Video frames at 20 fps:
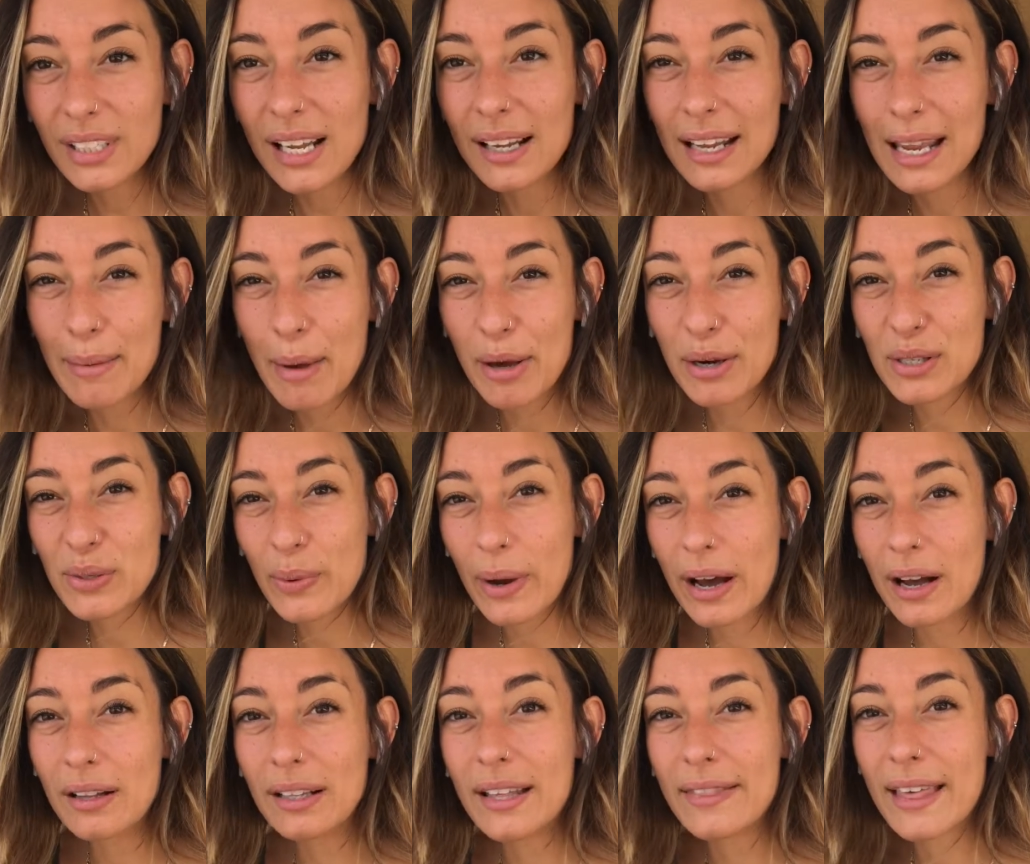came out as
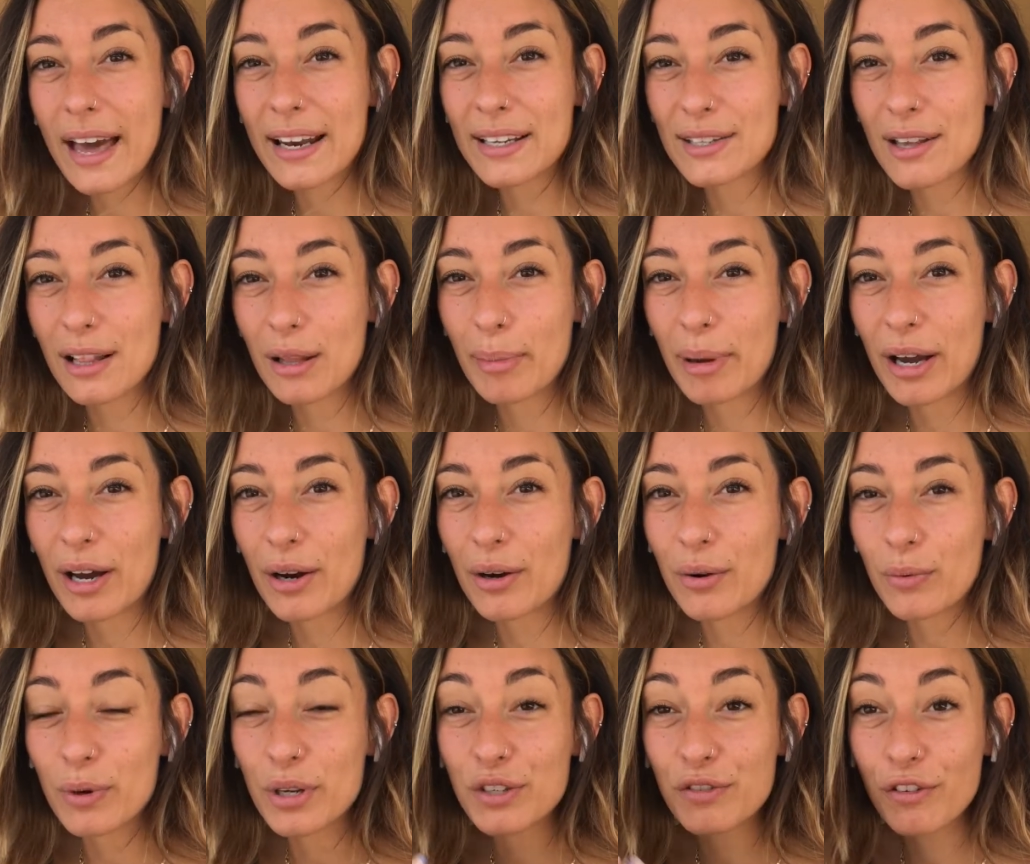well, and that is all about
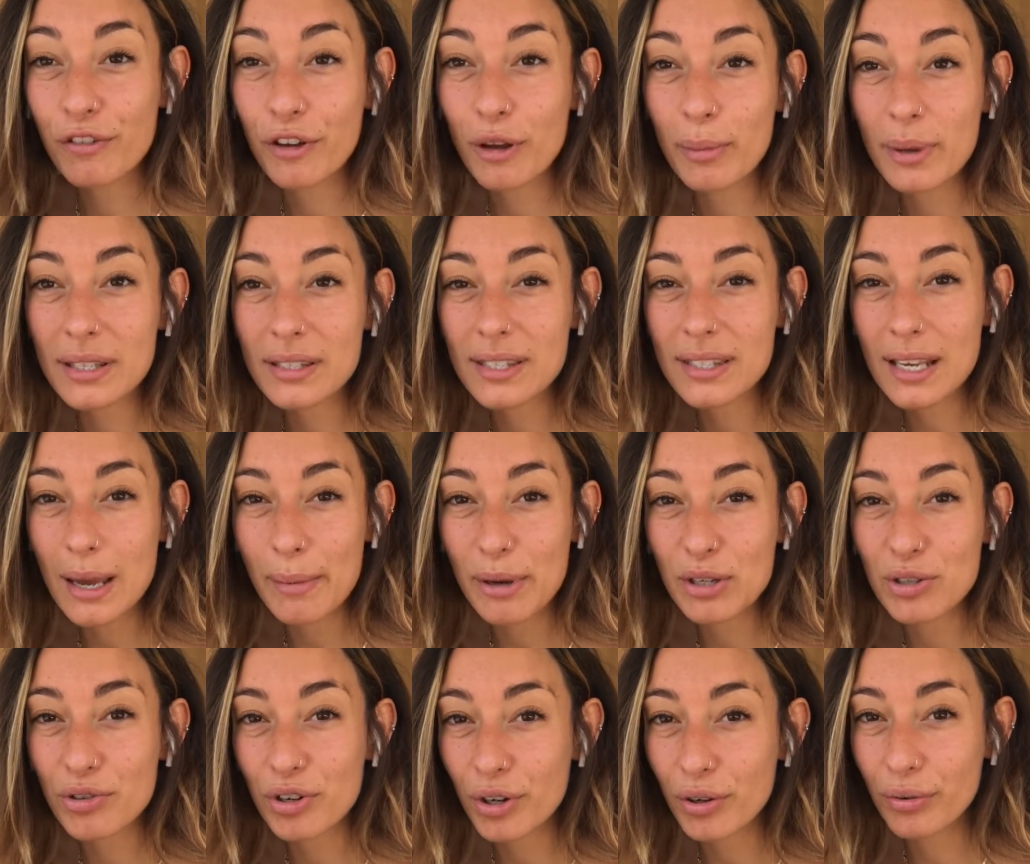wish fulfillments coming
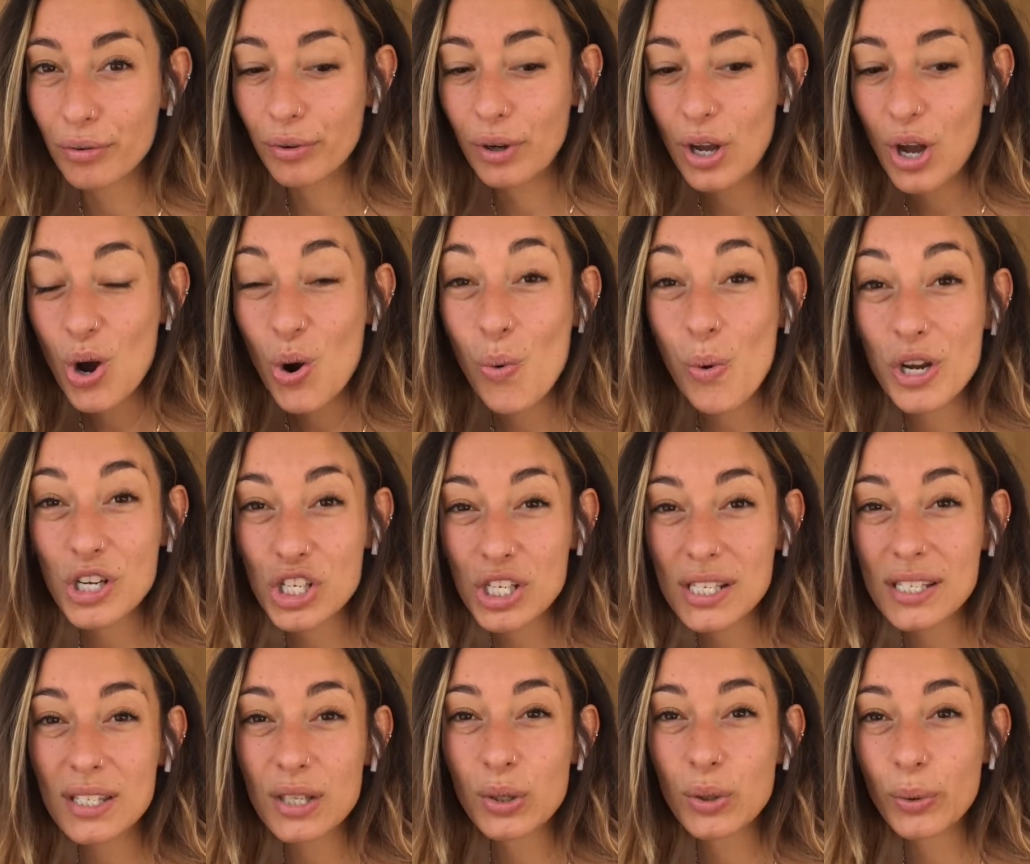true.
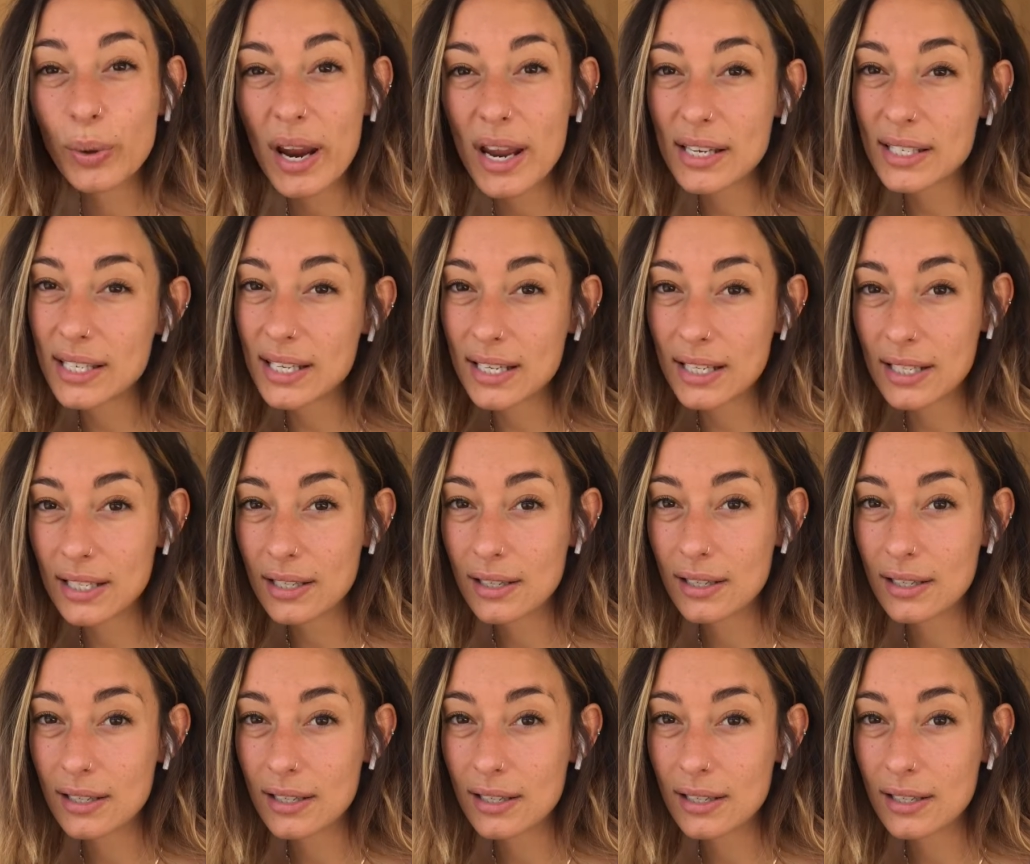Wishes granted.